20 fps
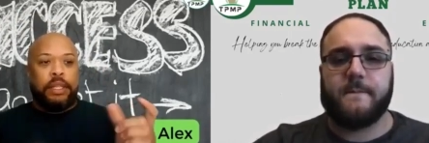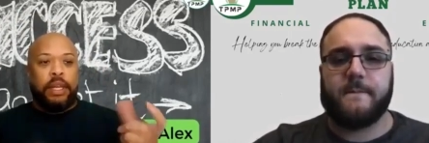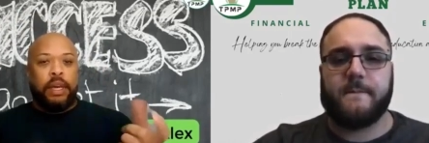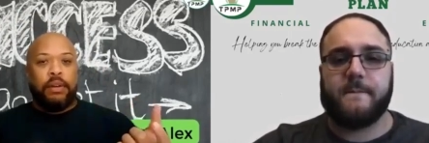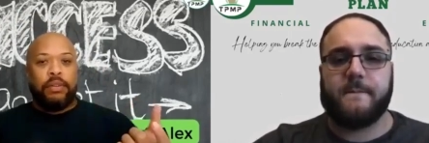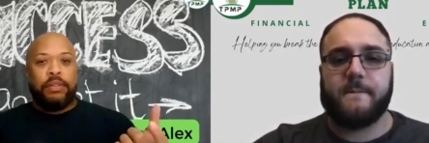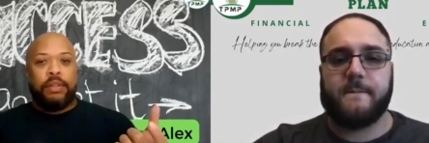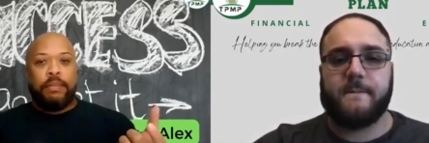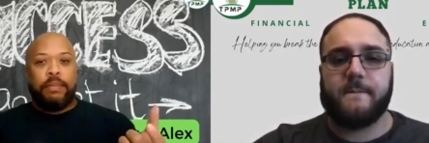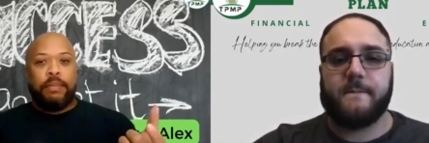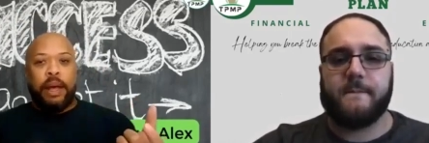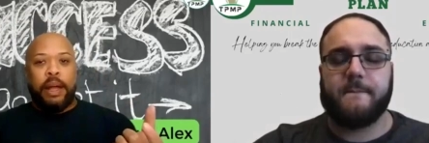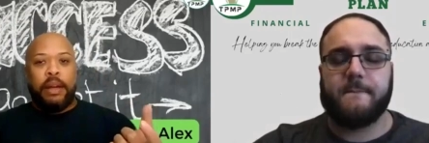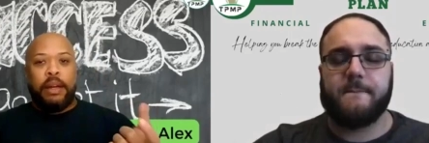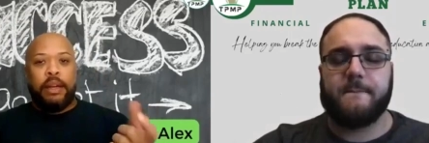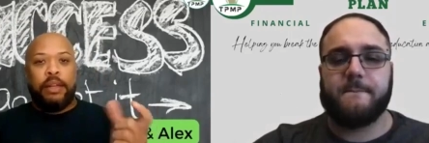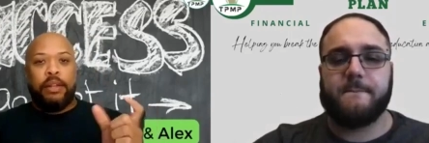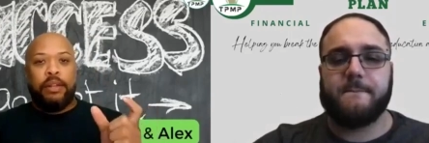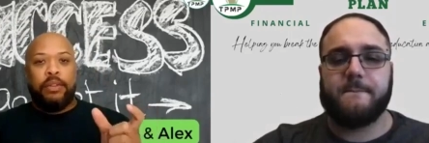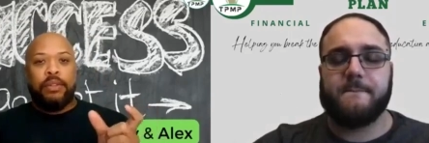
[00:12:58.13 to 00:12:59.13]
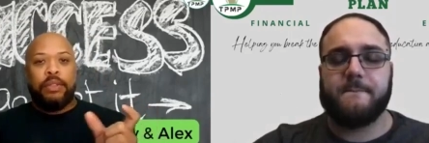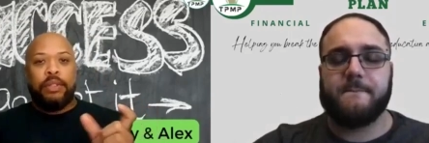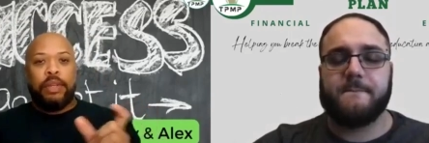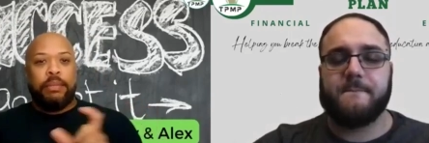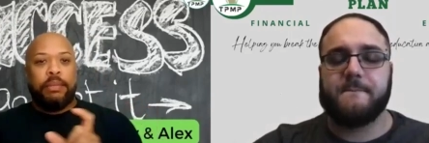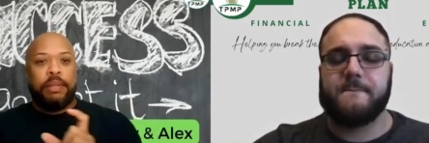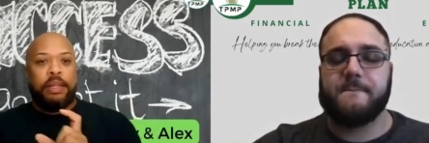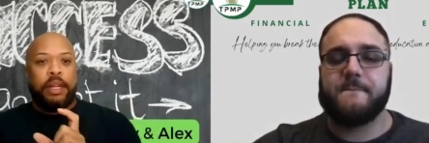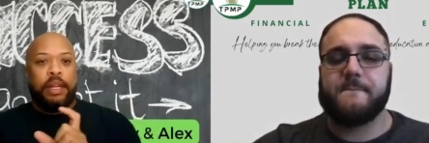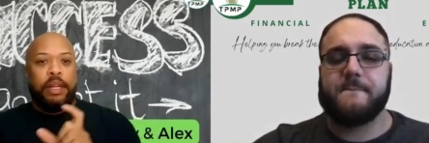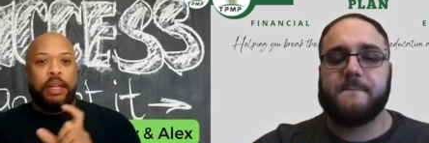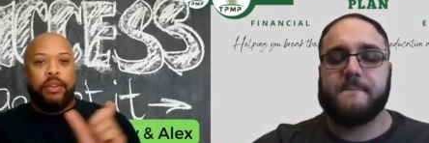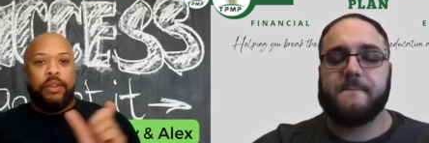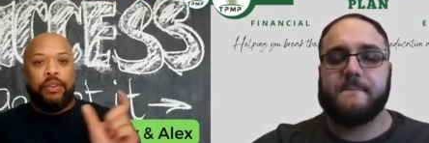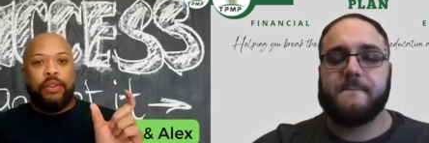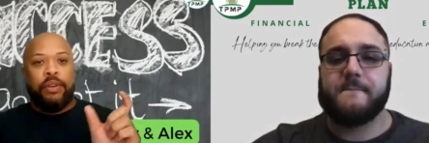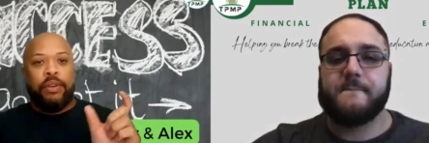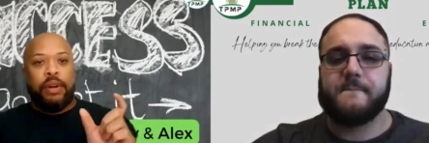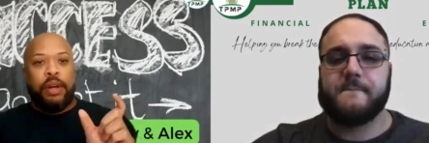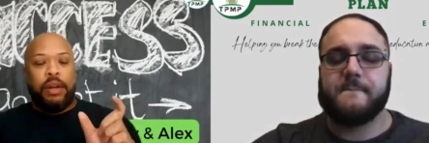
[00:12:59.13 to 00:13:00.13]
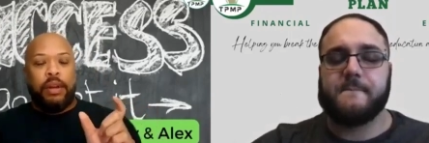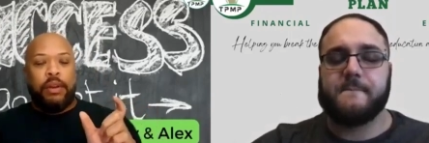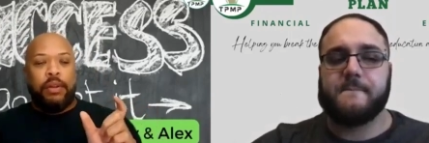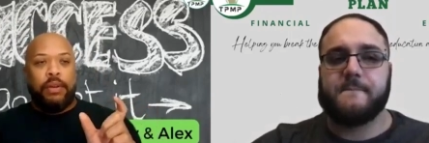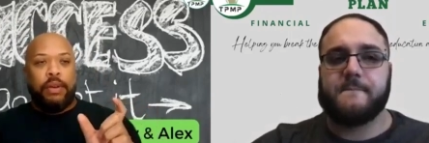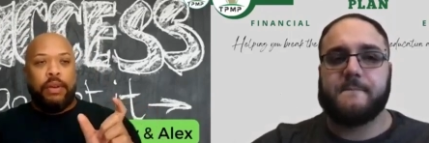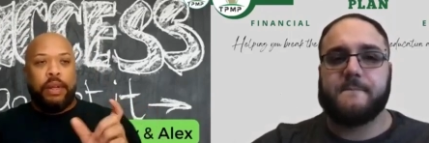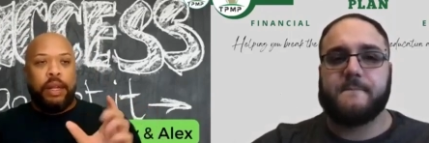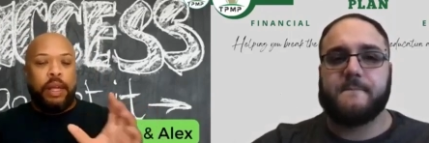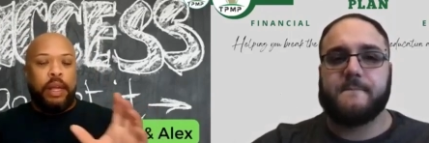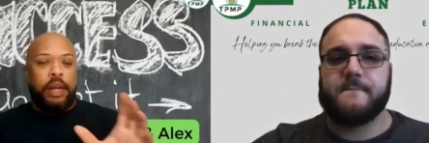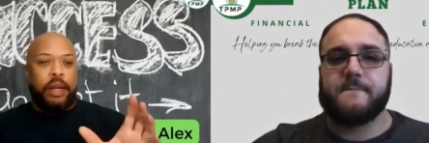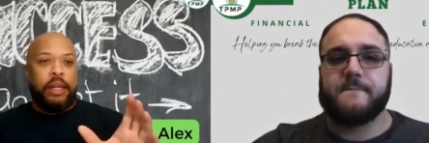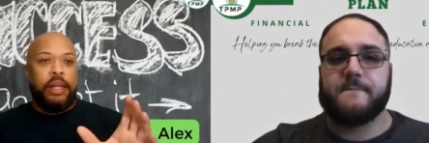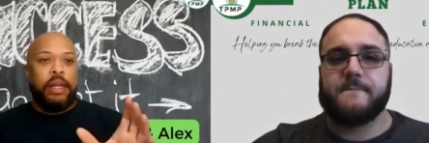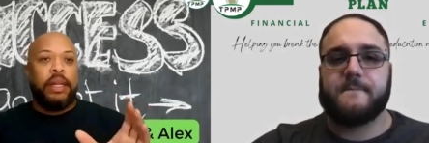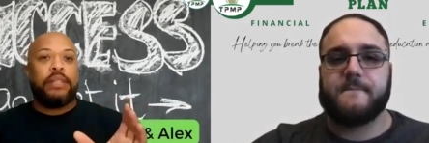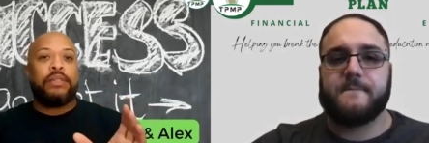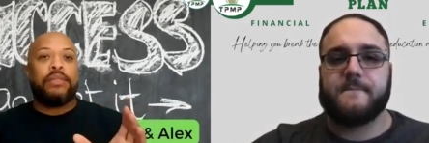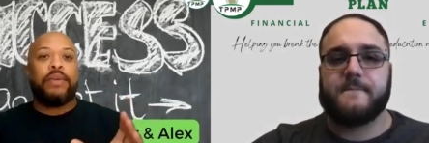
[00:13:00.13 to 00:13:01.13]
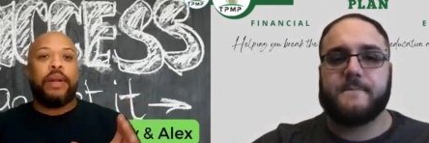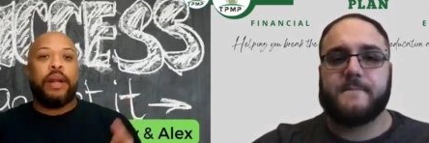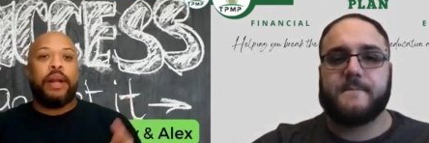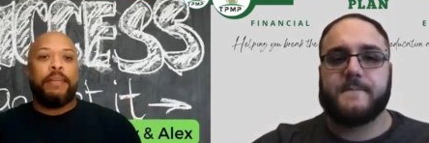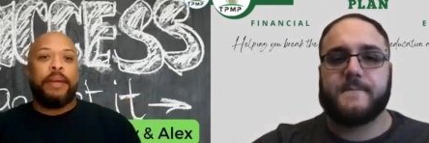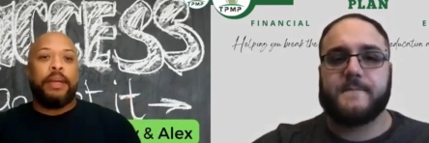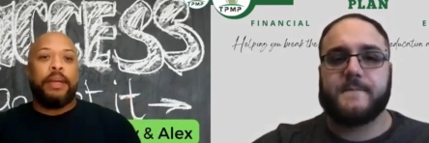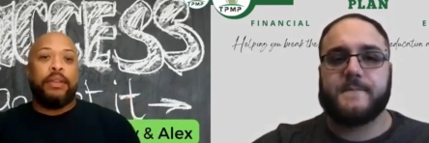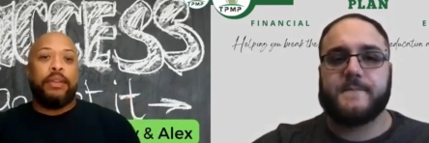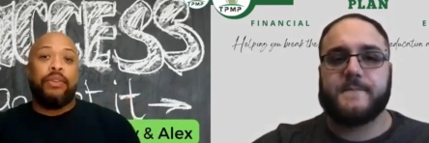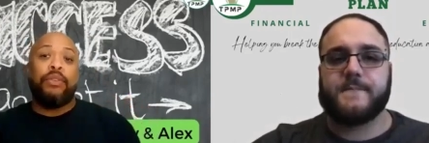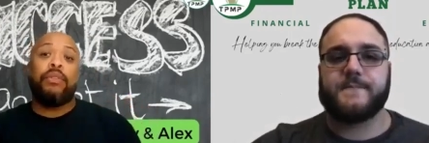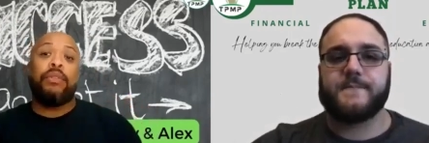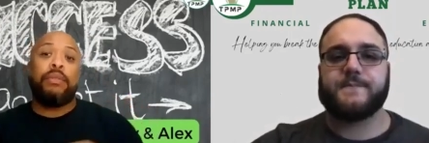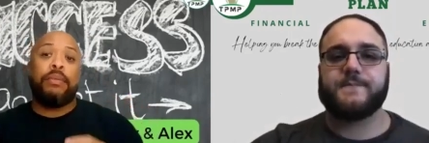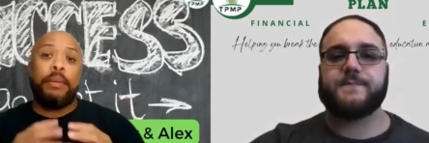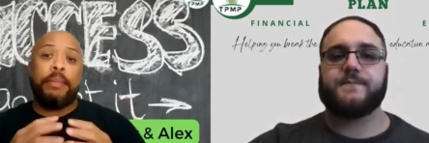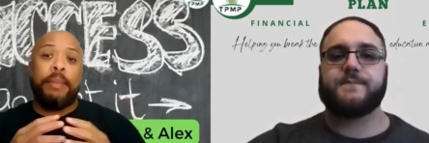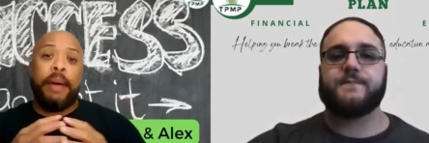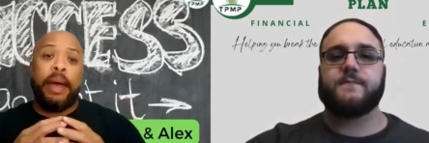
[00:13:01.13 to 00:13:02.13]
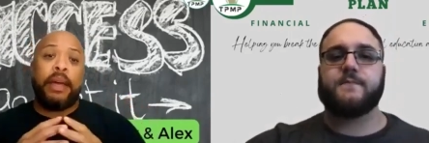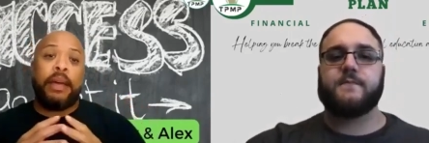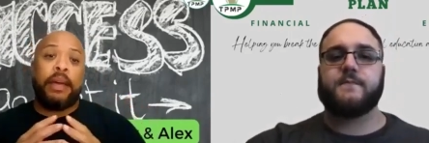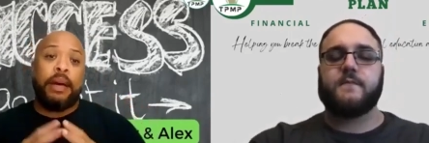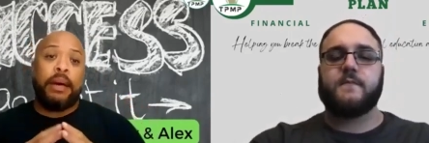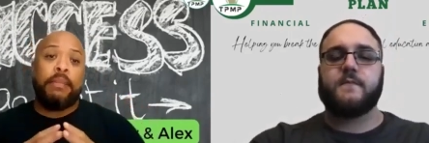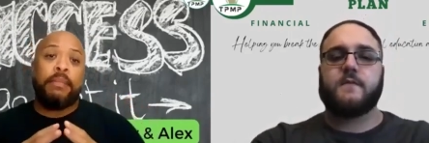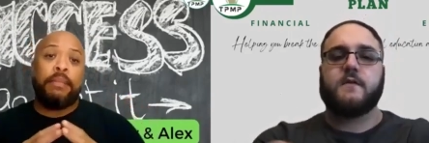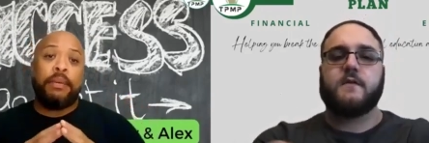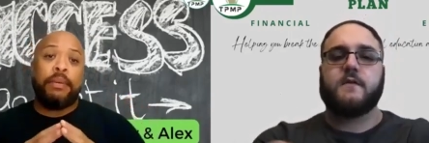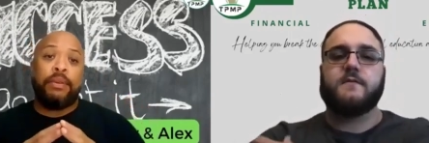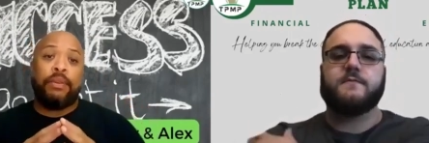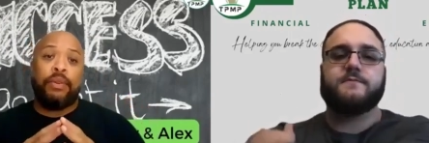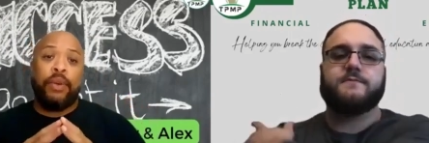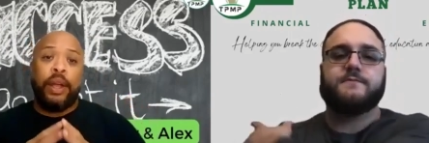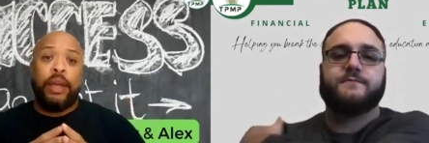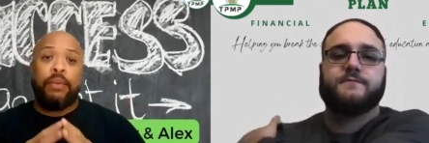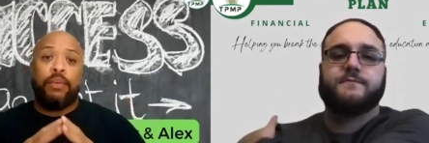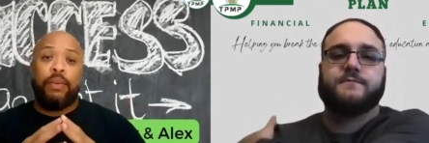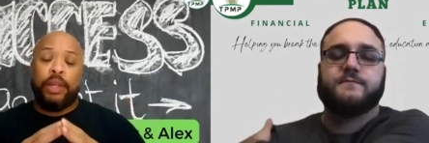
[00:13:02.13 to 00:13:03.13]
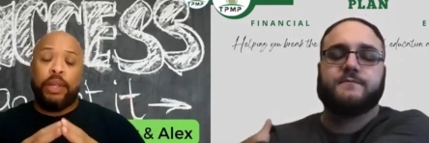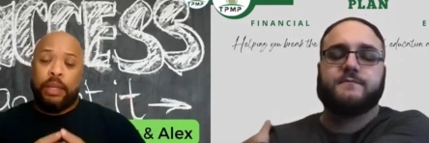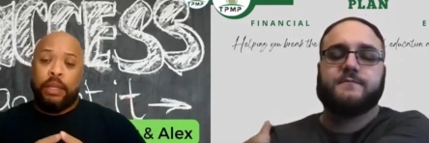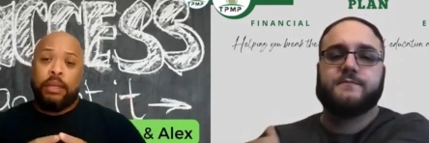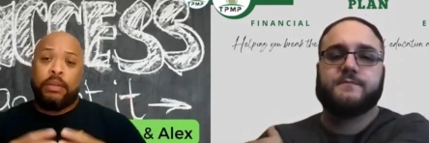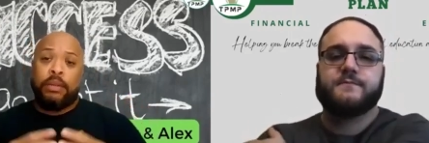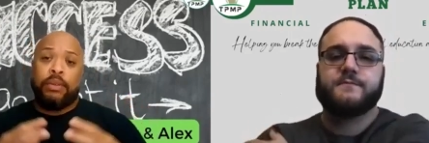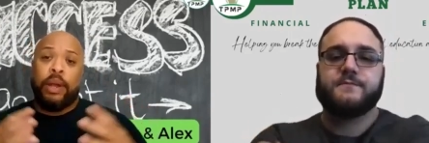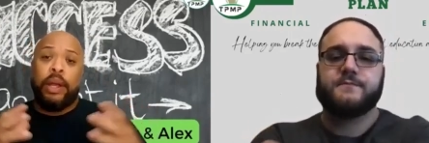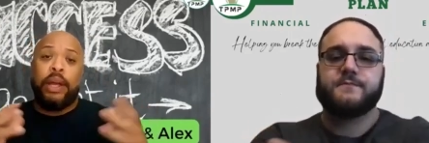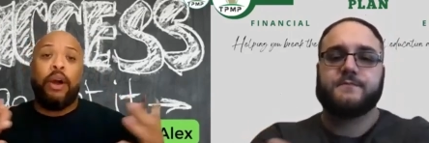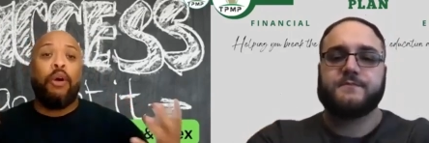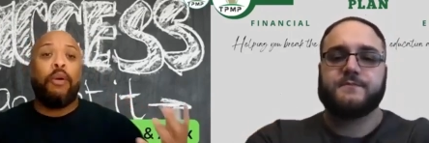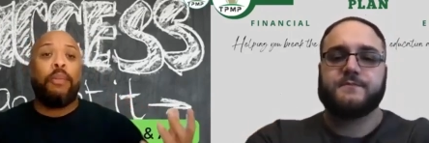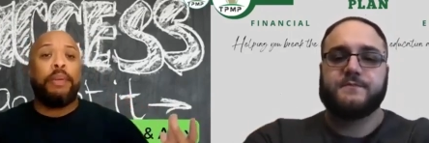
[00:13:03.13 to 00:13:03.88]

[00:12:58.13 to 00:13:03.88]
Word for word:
Speaker 1: tell somebody to do something that you're not doing. And and this is what I mean. You might come great with a great